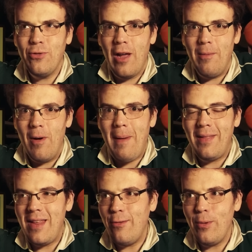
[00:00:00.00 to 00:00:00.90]
drama
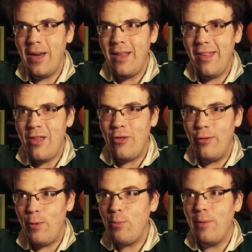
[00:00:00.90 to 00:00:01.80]
about these
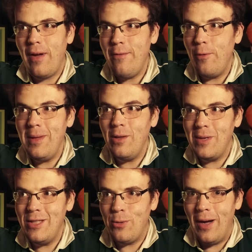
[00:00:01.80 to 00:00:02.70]
organizations which provide Formula
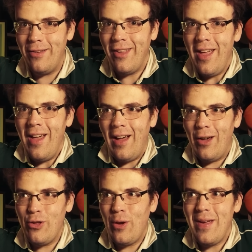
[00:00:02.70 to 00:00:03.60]
One to us
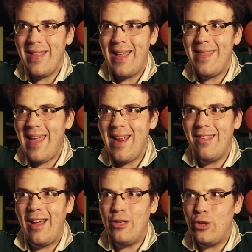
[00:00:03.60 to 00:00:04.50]
are showing that
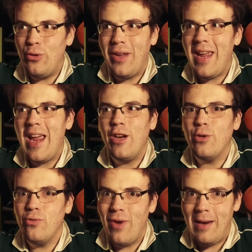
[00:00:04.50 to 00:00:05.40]
things are just looking
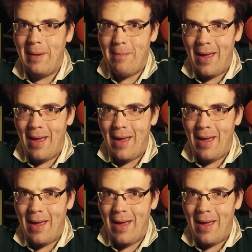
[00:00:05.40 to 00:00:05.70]
incredibly